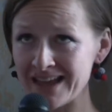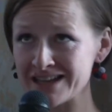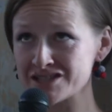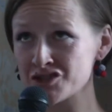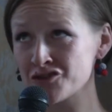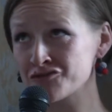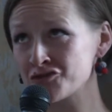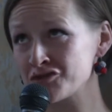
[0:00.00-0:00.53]

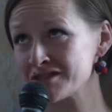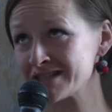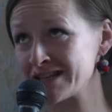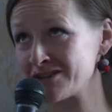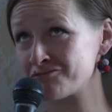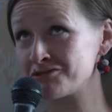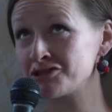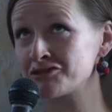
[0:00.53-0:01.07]
so of course,
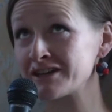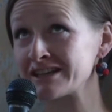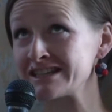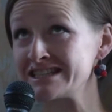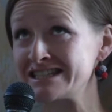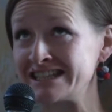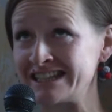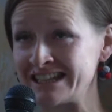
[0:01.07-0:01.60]
if we look at the
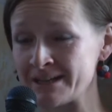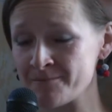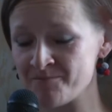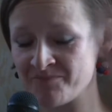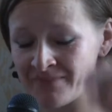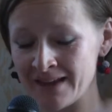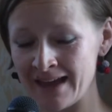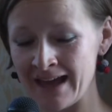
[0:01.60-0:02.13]

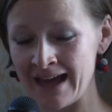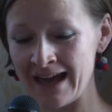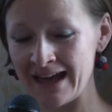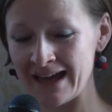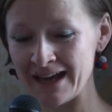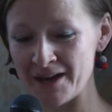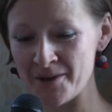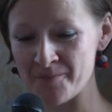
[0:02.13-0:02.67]
ceiling,
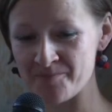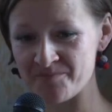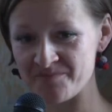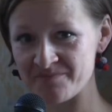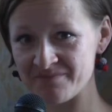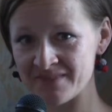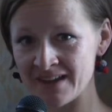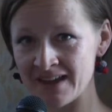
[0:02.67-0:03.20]
and